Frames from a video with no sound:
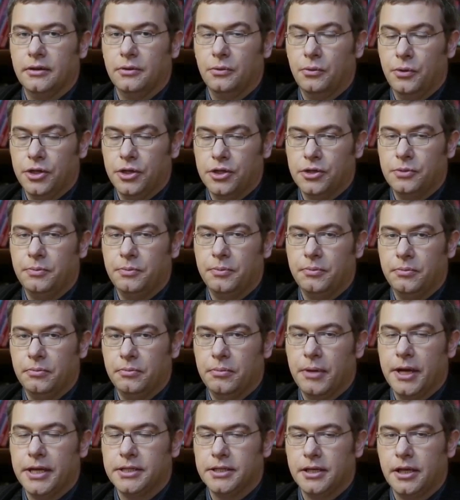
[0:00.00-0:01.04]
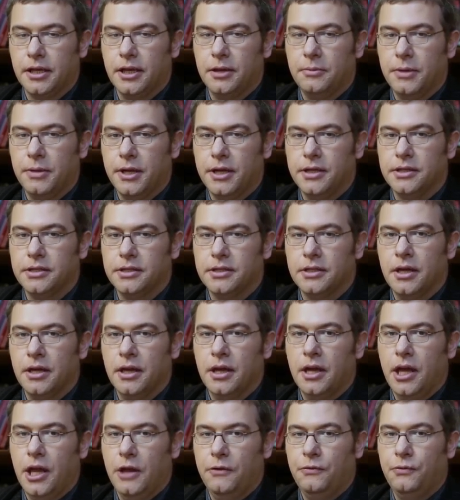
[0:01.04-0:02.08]
which basically means
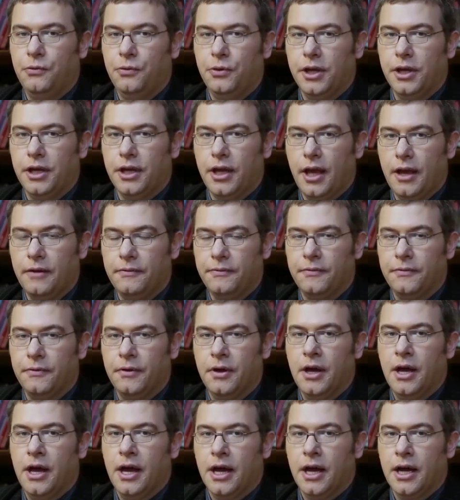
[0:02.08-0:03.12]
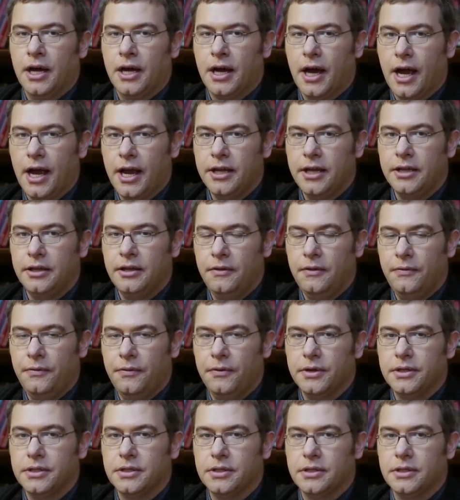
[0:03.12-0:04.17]
if we have high
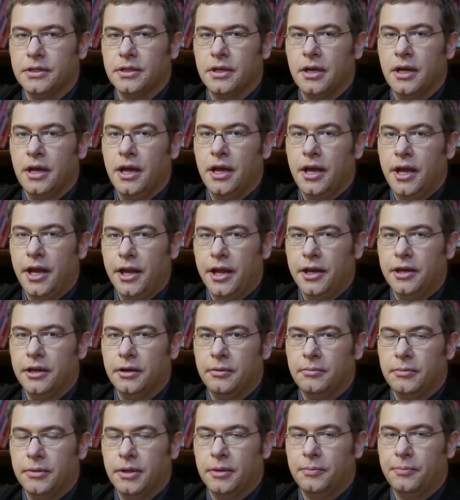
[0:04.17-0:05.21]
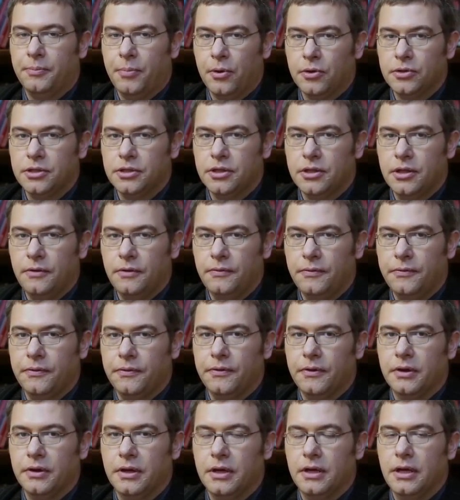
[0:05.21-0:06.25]
difference in the
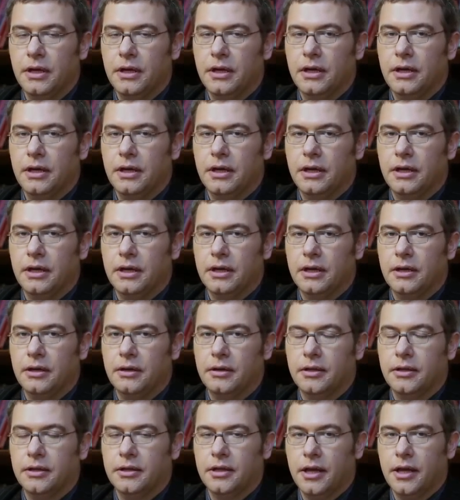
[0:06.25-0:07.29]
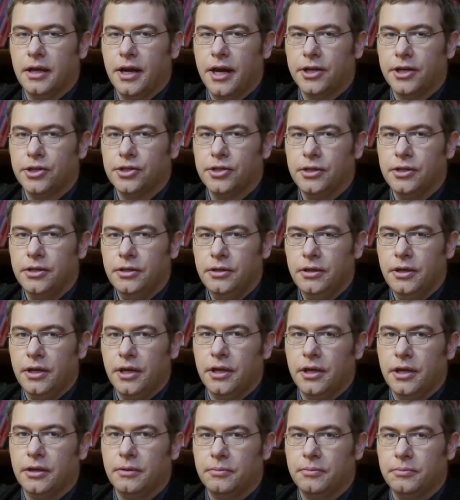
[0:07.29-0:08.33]
positive direction,
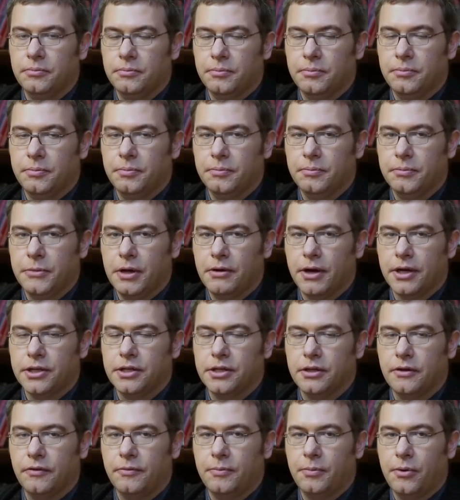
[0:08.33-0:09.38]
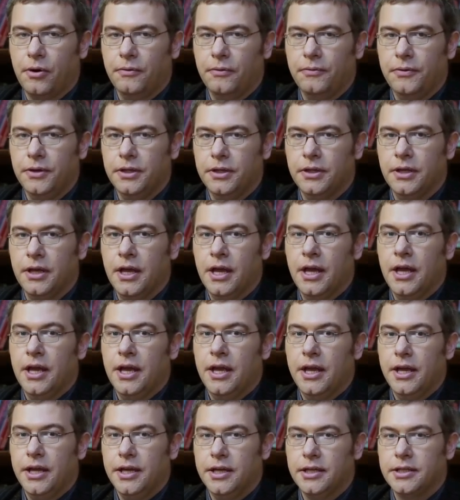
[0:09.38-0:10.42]
in the direction of profit,
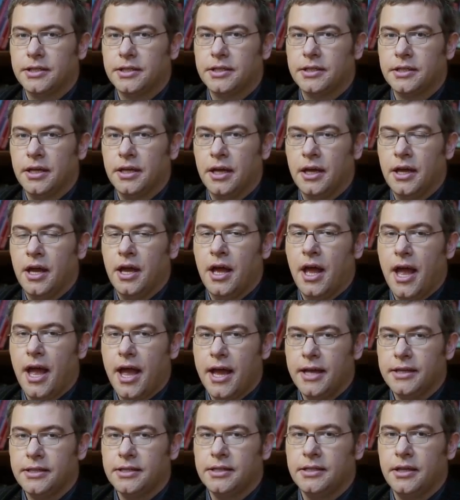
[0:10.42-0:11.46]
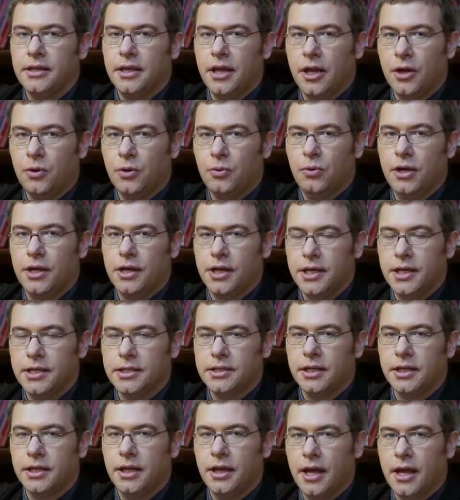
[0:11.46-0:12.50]
is as equally
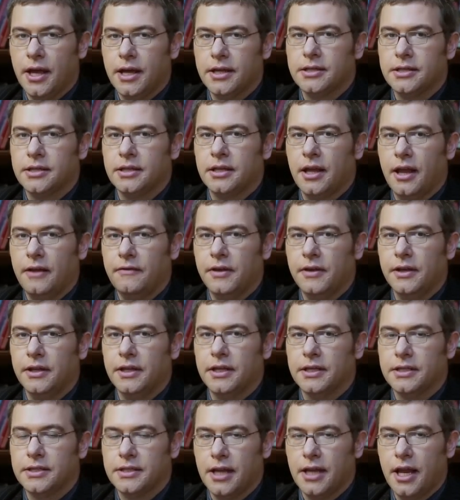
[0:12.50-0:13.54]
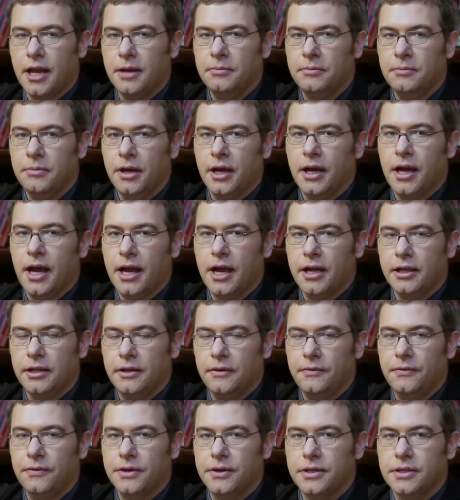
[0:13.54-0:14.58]
risky as having the same high
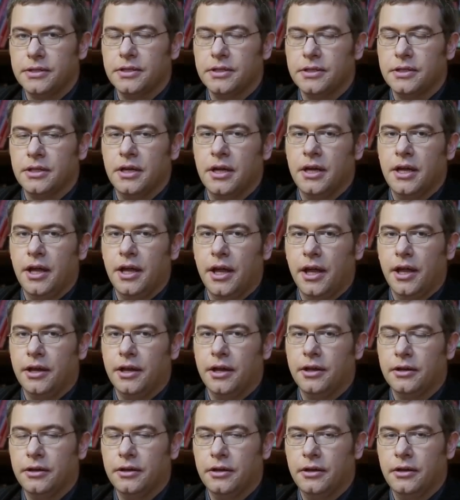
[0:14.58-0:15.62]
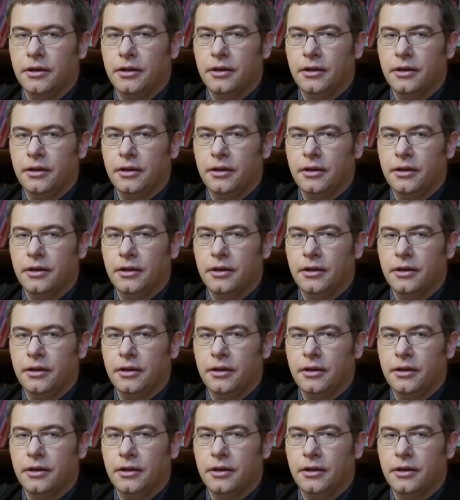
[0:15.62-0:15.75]
difference in